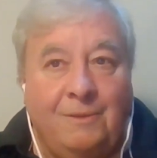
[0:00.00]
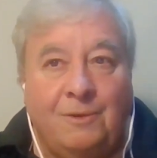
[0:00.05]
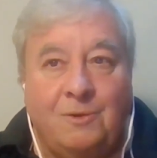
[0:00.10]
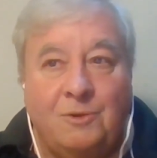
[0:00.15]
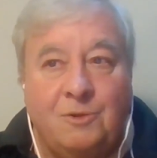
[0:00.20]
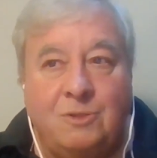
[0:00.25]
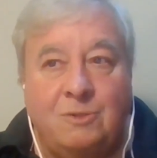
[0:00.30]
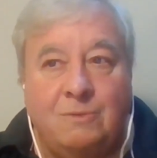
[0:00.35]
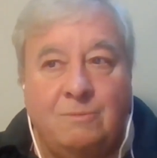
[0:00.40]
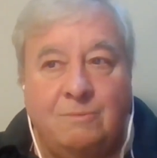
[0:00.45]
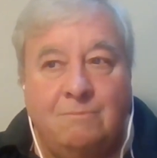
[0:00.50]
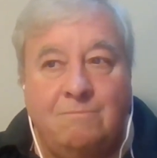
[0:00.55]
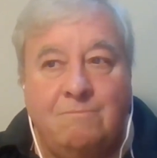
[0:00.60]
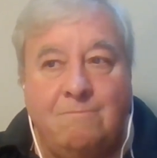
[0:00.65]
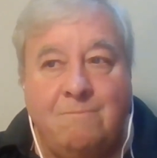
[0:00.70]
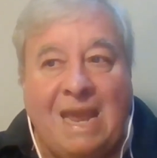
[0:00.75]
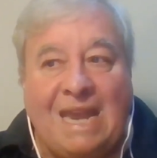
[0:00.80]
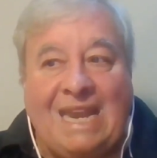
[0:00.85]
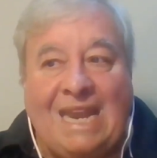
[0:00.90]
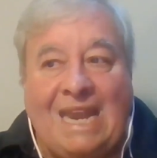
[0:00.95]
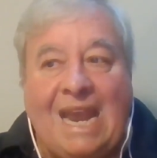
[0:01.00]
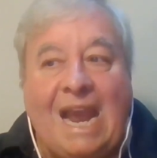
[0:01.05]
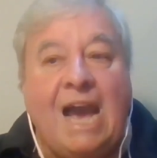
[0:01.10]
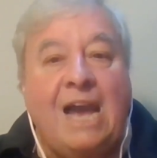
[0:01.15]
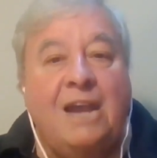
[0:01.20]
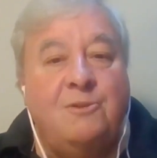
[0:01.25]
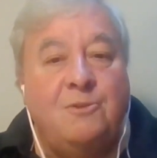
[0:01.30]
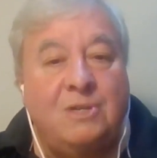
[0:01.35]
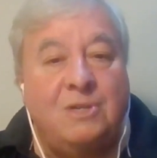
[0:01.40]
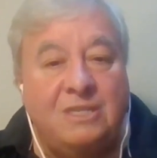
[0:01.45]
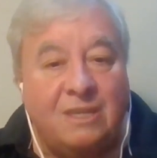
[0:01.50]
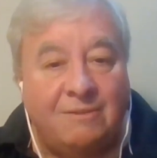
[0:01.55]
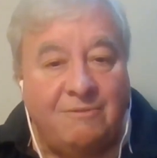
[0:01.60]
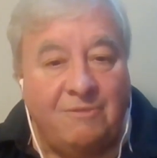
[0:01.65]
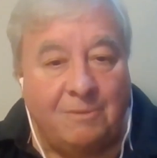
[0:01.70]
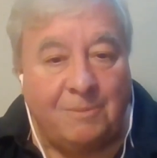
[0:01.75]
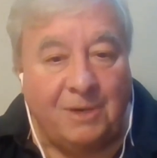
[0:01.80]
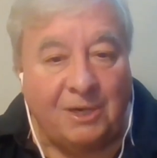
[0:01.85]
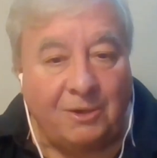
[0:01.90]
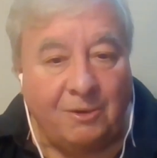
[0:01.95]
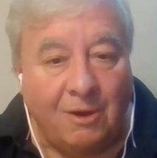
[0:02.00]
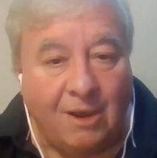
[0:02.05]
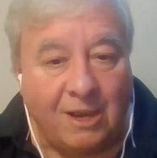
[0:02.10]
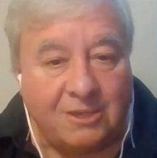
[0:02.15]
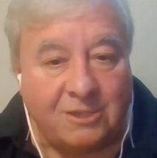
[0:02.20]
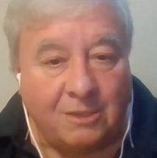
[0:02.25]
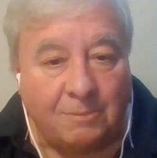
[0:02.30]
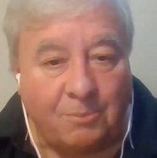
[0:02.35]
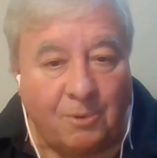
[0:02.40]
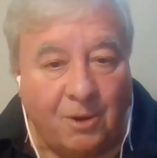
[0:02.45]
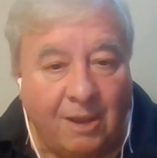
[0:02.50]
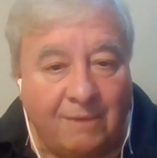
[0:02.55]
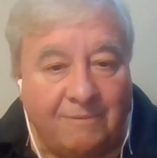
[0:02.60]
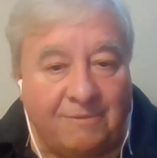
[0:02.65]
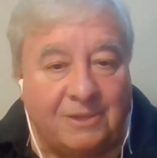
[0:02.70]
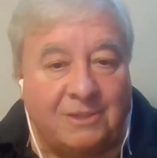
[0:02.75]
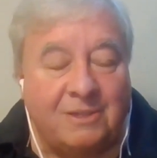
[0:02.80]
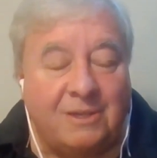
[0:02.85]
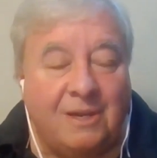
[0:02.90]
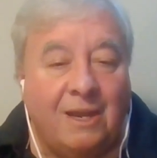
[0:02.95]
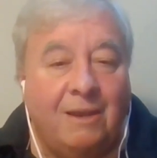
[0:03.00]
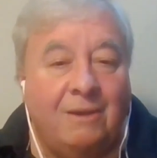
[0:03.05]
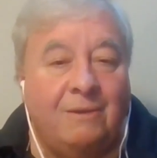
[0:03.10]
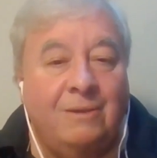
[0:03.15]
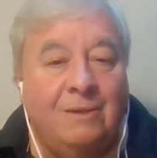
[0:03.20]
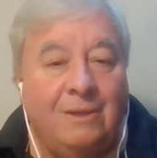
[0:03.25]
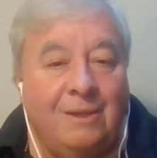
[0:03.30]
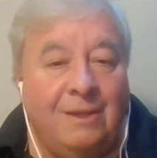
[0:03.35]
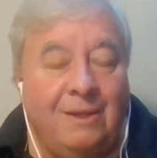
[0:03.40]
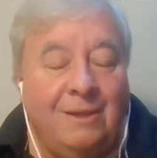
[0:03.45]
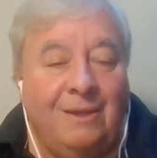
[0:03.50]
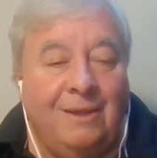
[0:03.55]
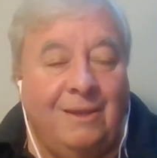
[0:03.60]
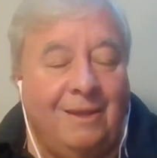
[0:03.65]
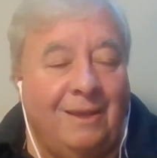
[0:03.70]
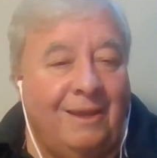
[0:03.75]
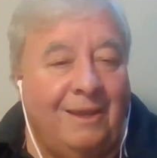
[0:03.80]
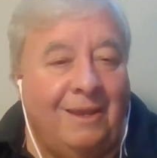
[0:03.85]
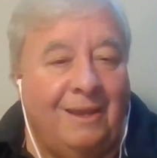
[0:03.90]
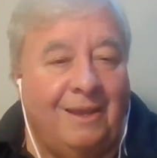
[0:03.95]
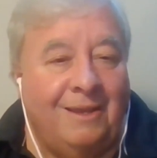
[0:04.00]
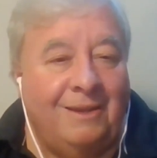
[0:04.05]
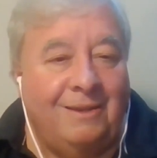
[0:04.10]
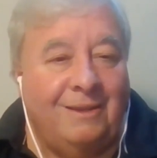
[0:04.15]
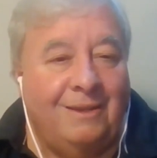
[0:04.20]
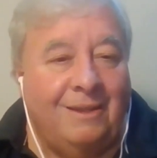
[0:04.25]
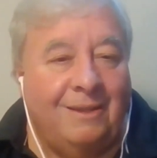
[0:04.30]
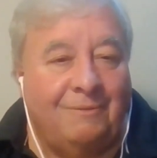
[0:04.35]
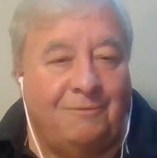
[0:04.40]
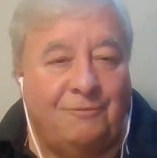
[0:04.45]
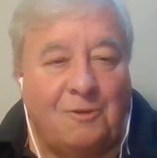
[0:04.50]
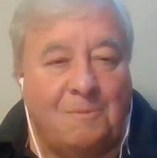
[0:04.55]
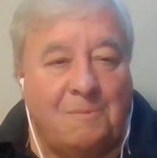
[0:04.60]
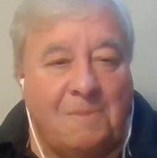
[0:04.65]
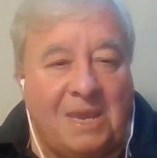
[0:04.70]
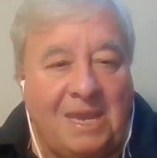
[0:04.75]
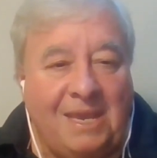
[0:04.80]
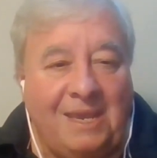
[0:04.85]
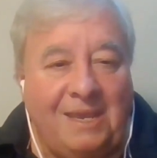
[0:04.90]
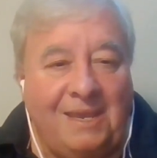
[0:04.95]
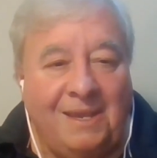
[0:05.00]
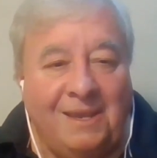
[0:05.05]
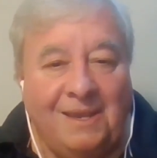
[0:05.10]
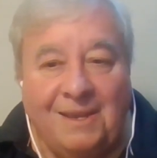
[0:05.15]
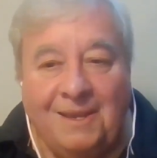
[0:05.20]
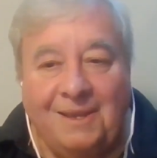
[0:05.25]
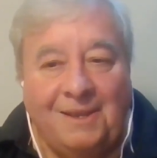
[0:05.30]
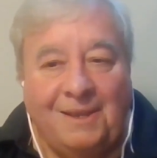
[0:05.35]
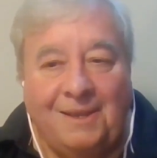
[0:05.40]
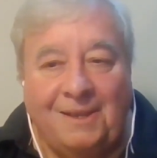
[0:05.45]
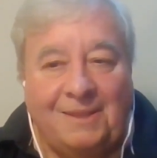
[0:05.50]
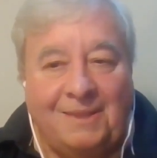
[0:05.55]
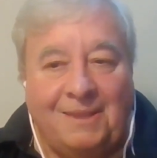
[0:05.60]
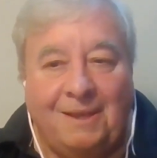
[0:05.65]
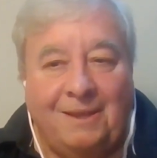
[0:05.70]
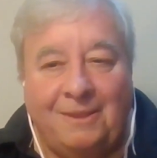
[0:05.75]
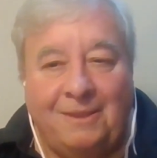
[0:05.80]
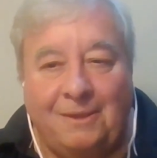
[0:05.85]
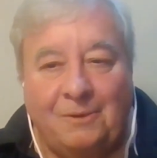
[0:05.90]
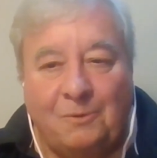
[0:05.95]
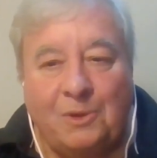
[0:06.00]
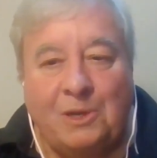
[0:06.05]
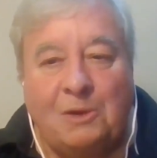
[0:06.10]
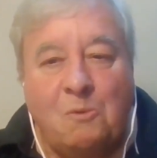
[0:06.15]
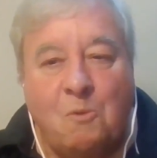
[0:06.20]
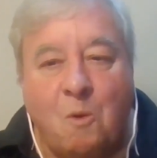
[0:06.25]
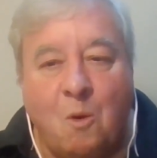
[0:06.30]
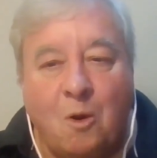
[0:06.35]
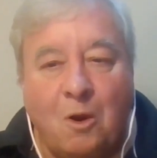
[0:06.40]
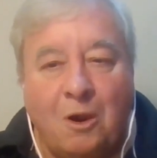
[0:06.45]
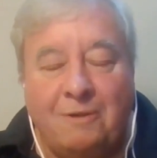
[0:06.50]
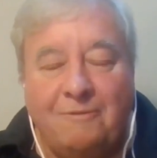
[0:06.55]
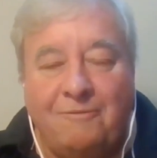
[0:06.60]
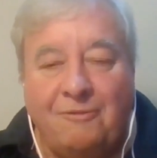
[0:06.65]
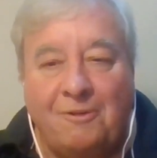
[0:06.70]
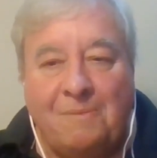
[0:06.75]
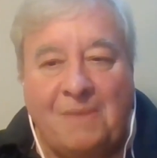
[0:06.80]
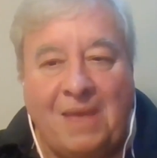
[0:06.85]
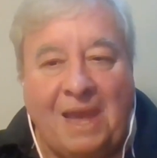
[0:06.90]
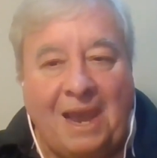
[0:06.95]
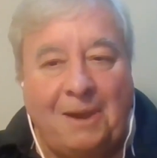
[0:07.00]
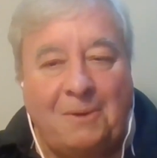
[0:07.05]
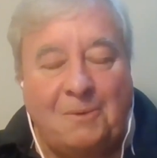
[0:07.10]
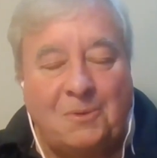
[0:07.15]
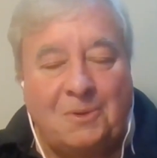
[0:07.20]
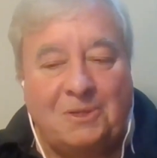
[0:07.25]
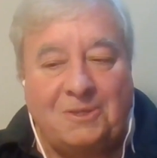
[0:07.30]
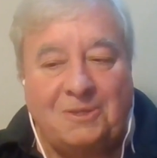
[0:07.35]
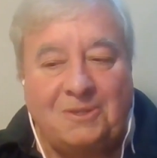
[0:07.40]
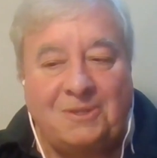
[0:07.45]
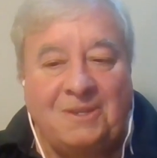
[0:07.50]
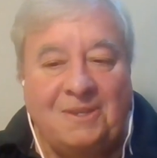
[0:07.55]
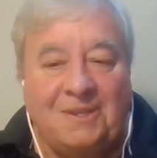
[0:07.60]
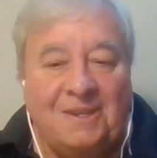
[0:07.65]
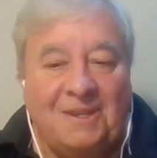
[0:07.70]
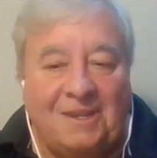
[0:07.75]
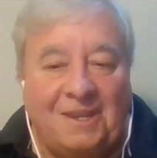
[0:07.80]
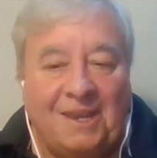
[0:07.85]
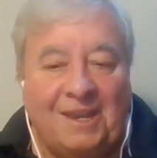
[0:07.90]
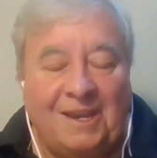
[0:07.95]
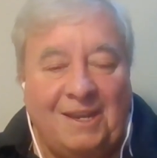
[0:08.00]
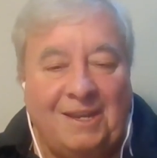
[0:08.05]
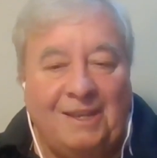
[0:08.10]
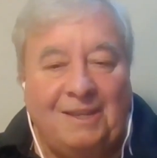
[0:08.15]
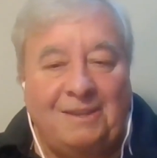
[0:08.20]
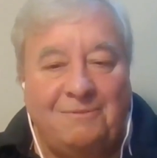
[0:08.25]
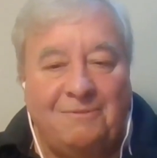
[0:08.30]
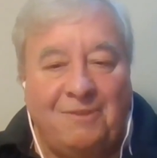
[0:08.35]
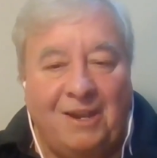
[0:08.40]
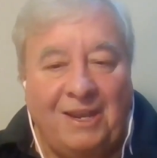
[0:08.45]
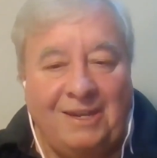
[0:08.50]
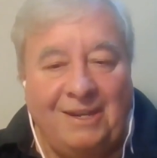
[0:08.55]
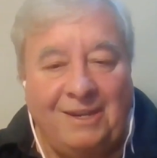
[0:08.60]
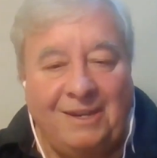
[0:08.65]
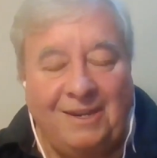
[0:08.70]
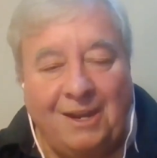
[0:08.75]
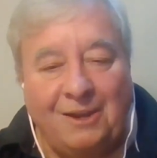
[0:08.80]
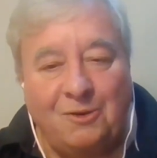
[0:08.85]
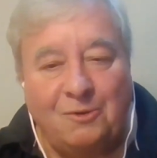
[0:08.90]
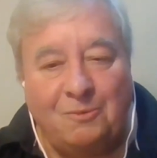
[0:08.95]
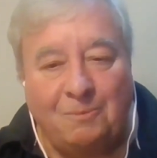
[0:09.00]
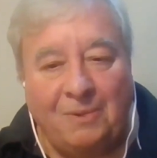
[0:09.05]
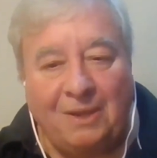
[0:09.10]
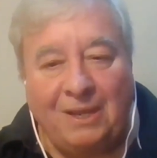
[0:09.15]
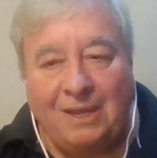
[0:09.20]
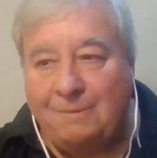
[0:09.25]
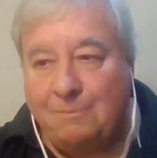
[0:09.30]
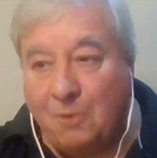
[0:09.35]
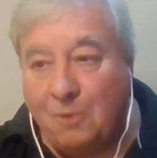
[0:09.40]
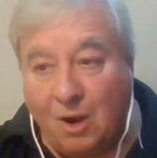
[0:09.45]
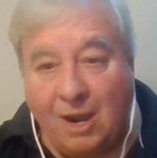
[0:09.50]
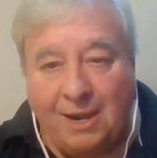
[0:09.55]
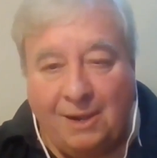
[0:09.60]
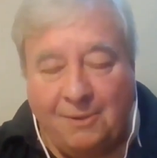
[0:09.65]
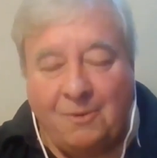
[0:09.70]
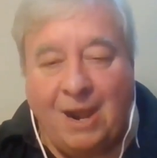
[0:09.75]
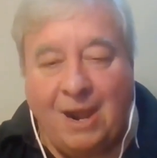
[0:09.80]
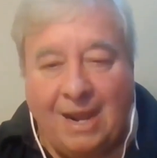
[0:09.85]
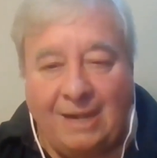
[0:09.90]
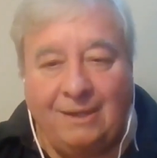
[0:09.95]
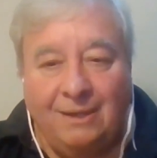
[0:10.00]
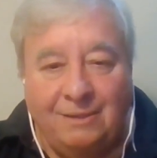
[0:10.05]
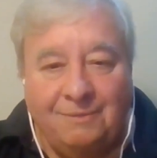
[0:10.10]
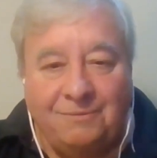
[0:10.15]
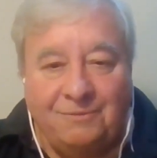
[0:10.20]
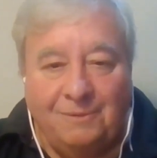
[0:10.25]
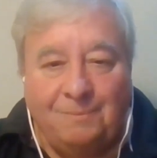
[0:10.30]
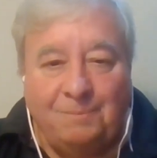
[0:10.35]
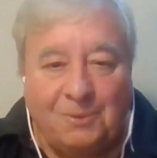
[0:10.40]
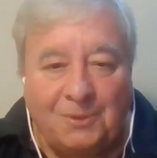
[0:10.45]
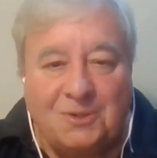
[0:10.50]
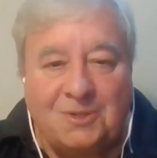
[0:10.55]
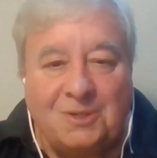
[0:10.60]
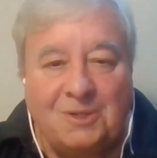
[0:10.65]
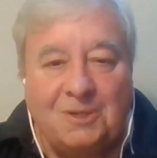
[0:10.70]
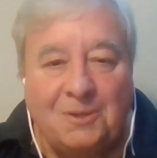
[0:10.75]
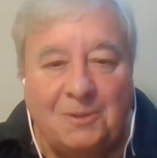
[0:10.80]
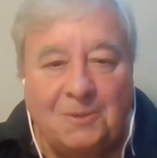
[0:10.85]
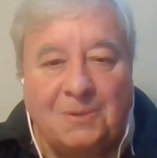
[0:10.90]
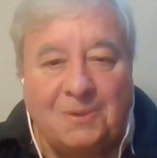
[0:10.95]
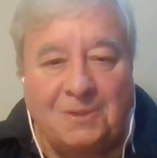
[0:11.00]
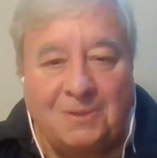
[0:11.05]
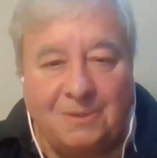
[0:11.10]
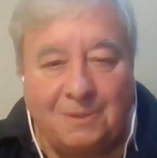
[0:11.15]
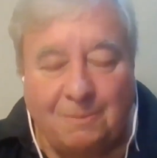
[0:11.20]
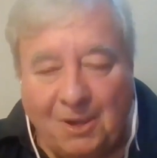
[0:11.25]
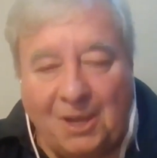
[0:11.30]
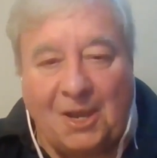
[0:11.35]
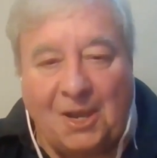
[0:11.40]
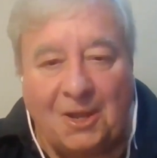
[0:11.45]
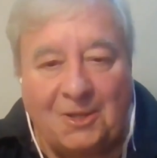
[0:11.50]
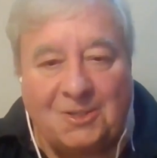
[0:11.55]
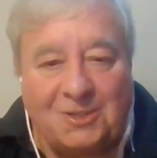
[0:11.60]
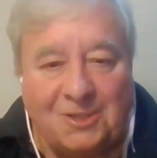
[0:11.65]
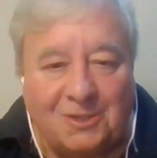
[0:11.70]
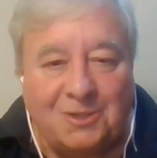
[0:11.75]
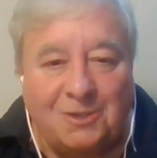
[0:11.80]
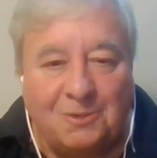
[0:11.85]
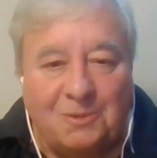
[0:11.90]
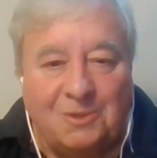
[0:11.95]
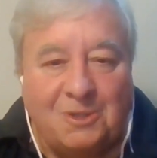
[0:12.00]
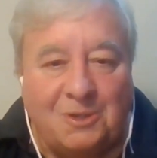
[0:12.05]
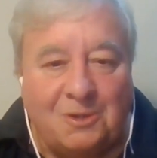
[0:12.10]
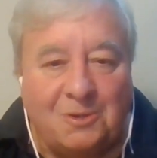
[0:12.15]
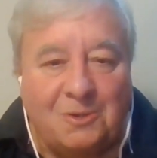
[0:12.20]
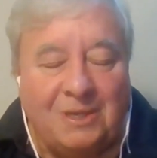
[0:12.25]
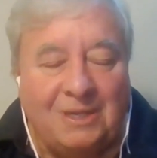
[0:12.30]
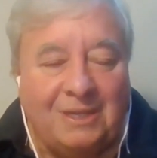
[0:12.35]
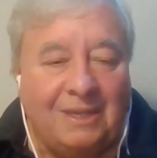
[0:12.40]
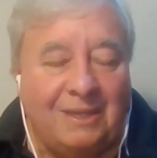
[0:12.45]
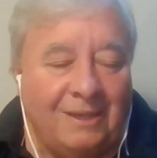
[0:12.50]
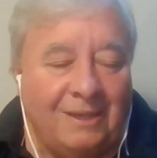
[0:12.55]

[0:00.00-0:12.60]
there's many hundreds of them across the province now. And for me, the reward from that was getting invited out by Brian Ratcliffe, the person who was the biologist who was doing